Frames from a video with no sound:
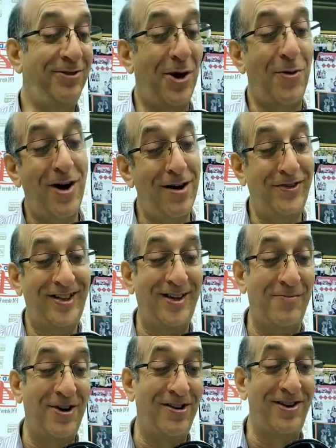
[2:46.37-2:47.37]
go off
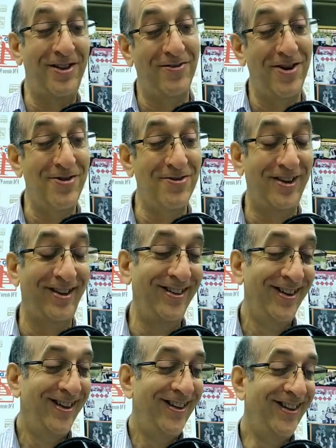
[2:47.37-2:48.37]
somewhere on their own and
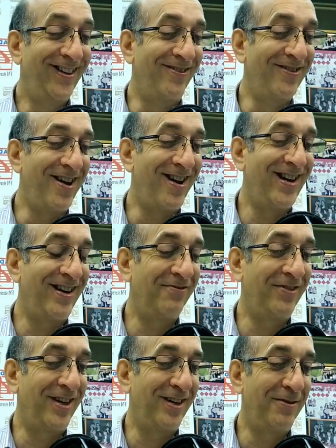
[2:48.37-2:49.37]
you know not have
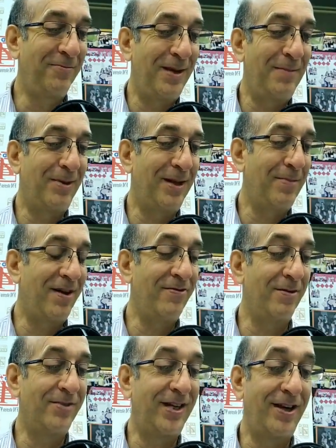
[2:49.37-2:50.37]
uh, people above
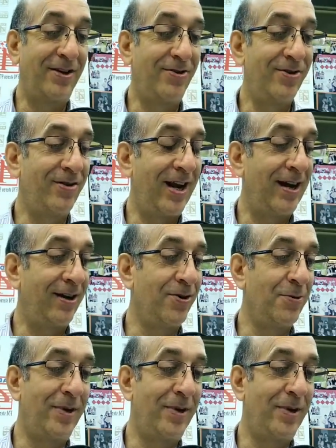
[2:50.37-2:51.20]
them saying no, you can't go.